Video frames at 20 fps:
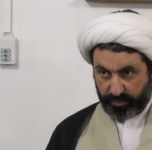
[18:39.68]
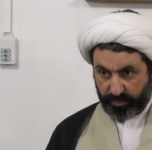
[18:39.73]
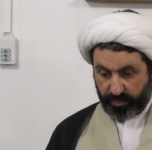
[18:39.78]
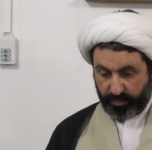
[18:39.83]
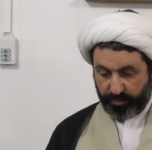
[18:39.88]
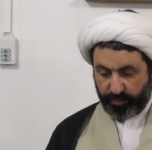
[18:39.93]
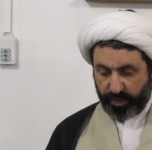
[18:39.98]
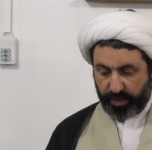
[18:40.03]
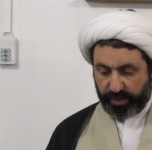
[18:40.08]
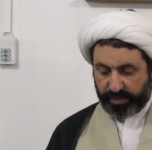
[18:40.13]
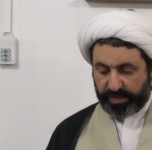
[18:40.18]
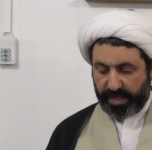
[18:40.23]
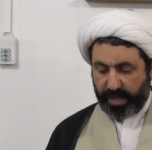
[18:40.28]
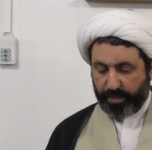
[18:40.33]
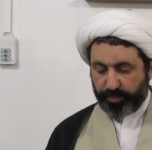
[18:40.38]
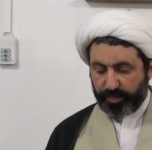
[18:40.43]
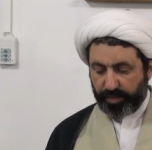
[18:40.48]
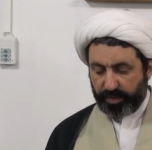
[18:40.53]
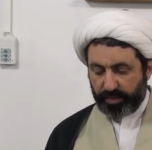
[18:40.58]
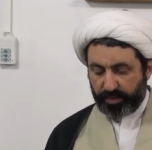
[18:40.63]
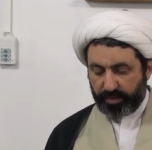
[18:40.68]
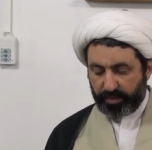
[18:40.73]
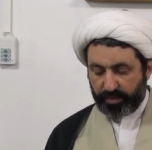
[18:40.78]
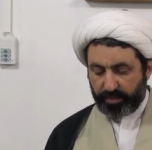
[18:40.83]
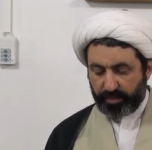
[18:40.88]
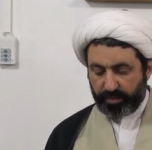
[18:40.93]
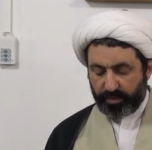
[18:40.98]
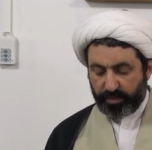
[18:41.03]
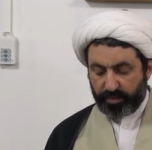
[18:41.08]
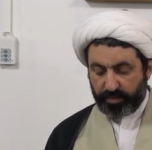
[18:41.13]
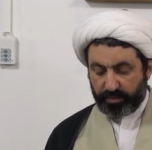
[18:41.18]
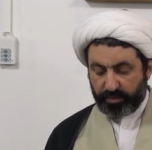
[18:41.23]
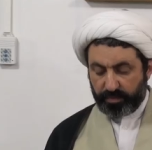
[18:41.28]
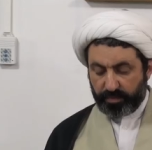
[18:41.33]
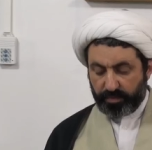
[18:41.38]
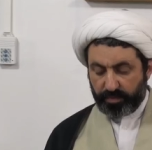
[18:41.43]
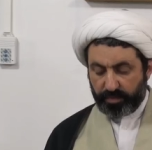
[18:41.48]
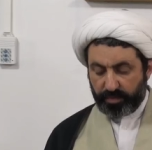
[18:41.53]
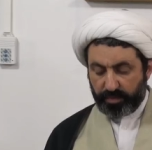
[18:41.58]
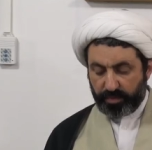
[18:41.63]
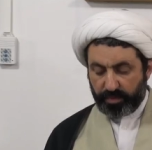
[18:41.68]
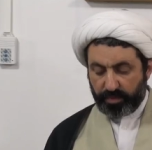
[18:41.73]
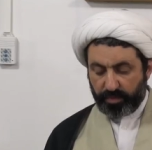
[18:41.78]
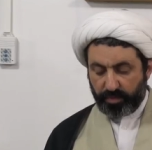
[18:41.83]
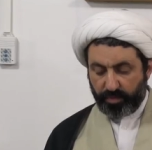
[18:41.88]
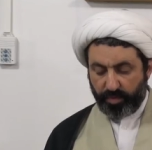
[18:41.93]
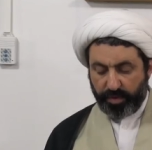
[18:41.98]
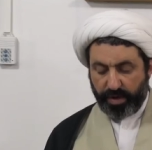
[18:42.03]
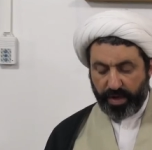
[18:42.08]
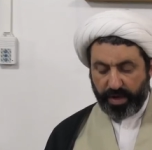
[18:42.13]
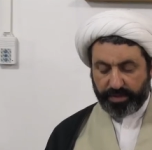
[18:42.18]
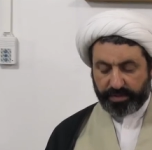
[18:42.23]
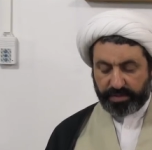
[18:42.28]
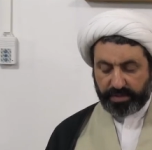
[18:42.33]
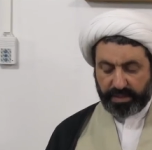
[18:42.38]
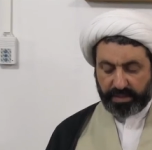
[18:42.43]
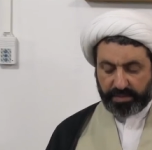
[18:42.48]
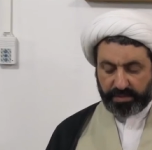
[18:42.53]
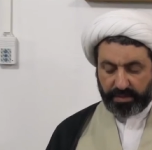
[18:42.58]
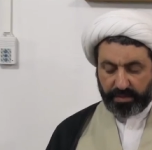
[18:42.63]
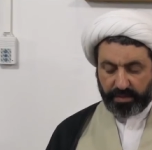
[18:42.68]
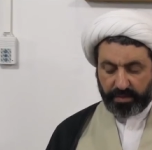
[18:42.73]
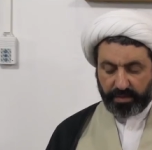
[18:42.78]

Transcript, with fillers: For example, Quran says